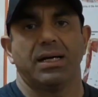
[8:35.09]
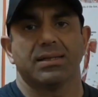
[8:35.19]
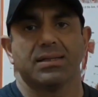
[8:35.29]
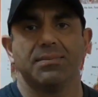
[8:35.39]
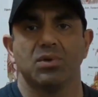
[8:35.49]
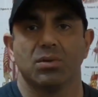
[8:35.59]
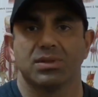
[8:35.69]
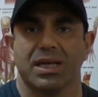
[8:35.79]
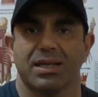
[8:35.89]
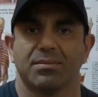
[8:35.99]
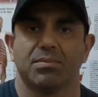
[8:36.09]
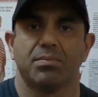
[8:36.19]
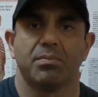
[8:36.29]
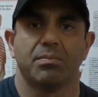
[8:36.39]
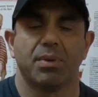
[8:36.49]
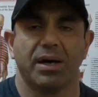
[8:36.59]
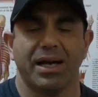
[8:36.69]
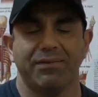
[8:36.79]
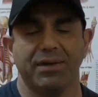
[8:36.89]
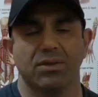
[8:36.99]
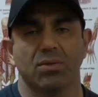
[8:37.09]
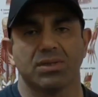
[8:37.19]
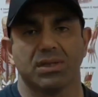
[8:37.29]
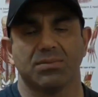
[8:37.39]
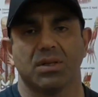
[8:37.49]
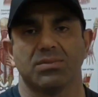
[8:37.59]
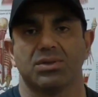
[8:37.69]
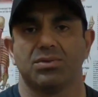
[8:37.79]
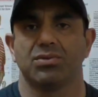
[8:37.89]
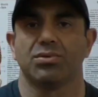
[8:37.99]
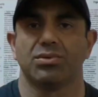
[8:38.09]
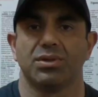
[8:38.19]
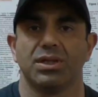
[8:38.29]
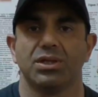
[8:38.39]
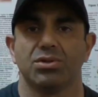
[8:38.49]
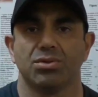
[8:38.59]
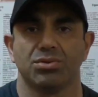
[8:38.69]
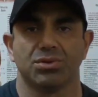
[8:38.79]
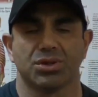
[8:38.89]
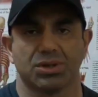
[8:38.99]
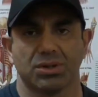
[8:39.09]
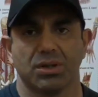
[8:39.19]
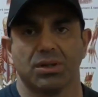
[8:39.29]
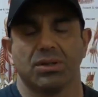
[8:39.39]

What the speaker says: symptoms, and by having those symptoms you need to just